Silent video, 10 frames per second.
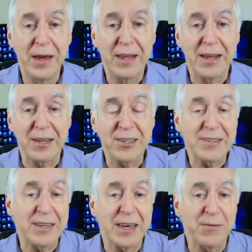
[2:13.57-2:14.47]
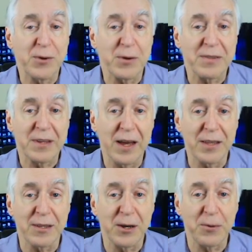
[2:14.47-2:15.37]
Now, just to give you a
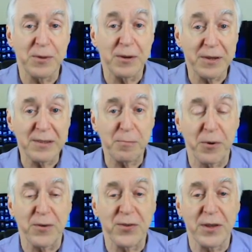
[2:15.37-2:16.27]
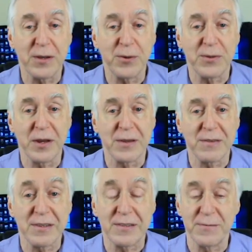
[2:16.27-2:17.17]
side note, there is a person who does
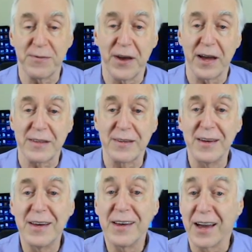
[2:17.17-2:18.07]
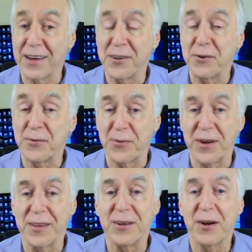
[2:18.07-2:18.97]
this. In fact, I got news for
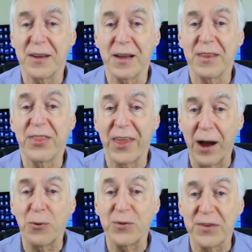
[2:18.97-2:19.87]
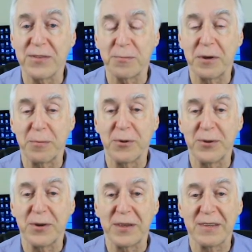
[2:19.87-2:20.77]
you. There are thousands of people
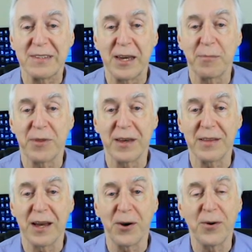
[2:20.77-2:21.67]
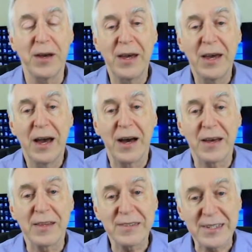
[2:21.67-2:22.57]
doing the same thing now.
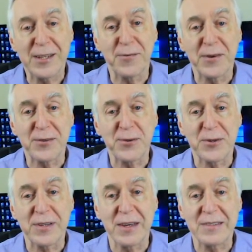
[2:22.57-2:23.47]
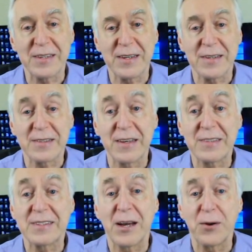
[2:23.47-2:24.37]
This individual takes his
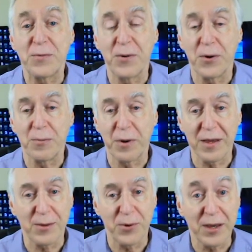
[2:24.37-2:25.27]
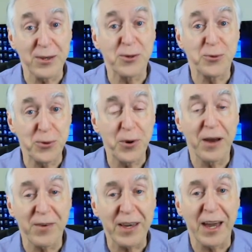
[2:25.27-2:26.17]
cell phone. By the way, you do
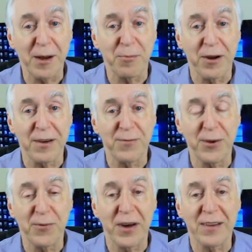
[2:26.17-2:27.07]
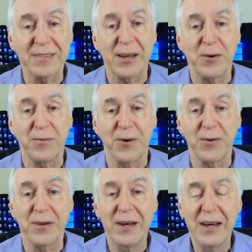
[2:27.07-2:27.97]
have a camera if you've got a cell
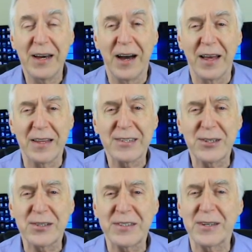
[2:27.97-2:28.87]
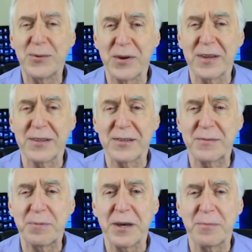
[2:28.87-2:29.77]
phone, unless you're still one of
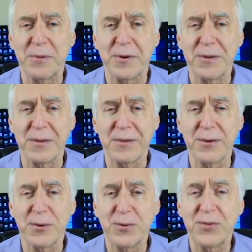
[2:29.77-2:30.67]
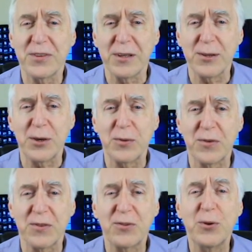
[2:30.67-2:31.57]
those people who still
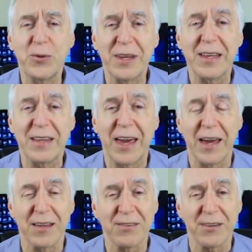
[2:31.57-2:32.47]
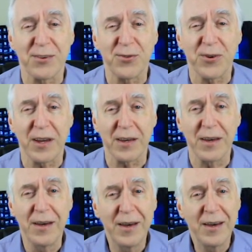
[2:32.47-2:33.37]
uses 2 tin cans and a string.
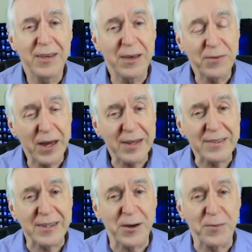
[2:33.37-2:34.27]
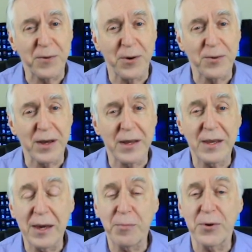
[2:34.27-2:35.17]
You've got a cell phone, and
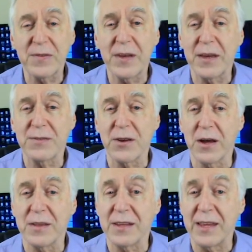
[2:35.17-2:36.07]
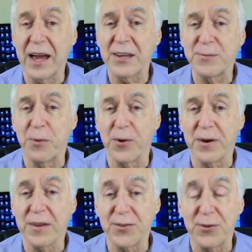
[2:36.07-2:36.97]
he puts his on the
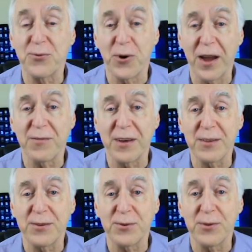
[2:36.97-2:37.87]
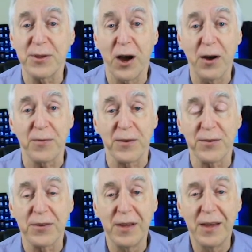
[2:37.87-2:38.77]
dashboard as he's driving to the
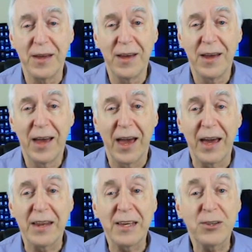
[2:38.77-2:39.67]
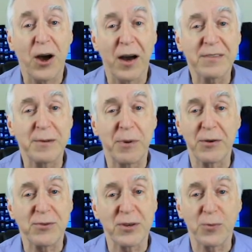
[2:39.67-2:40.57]
office. And he talks
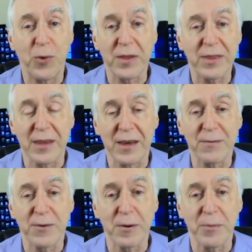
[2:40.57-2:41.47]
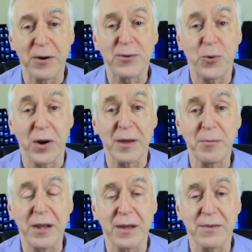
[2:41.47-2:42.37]
about just one thing for about 20
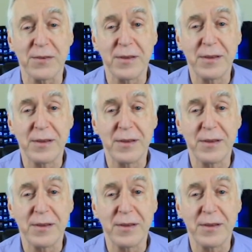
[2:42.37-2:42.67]
minutes.